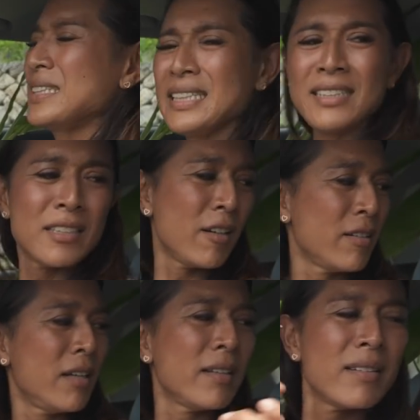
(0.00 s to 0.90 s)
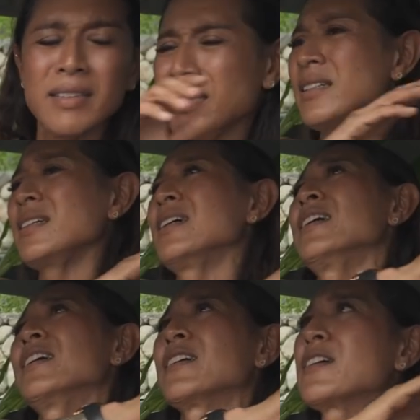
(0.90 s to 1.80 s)
seats are not the
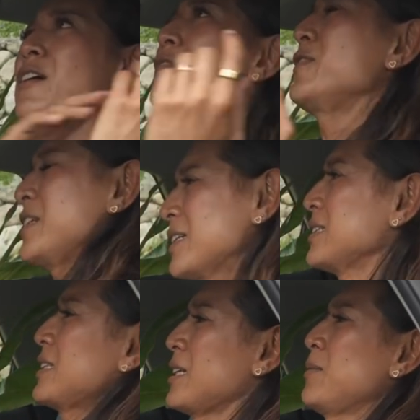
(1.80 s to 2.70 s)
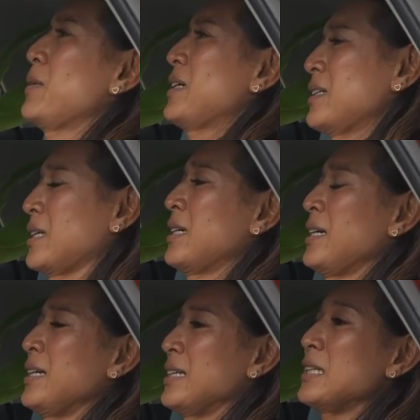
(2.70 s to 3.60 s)
comfiest, but
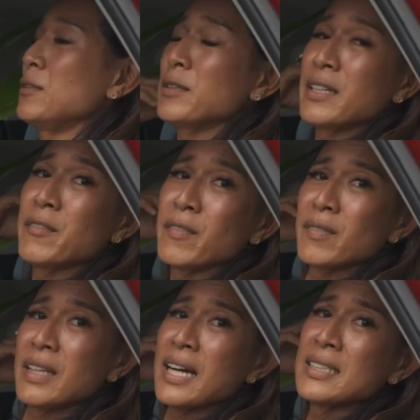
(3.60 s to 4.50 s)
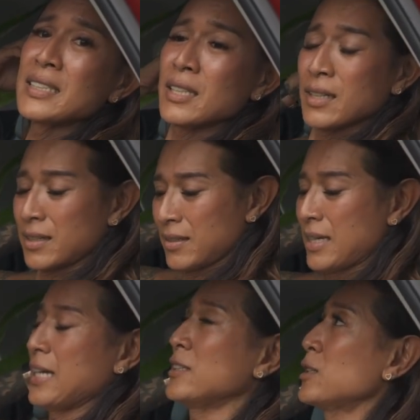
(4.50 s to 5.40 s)
they do give nice
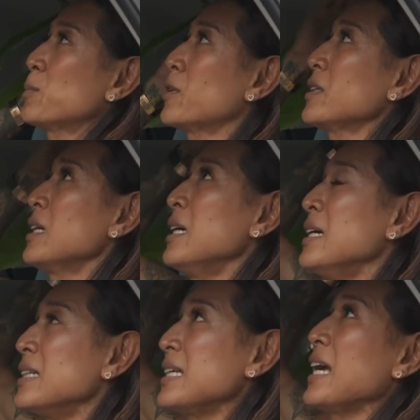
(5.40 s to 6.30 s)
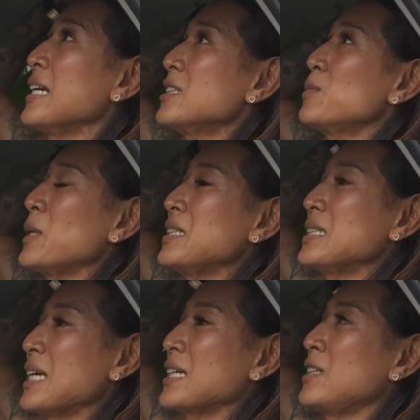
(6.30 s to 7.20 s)
head support. The head space
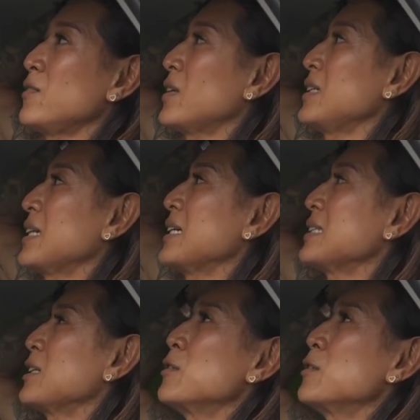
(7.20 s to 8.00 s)
is actually very nice. I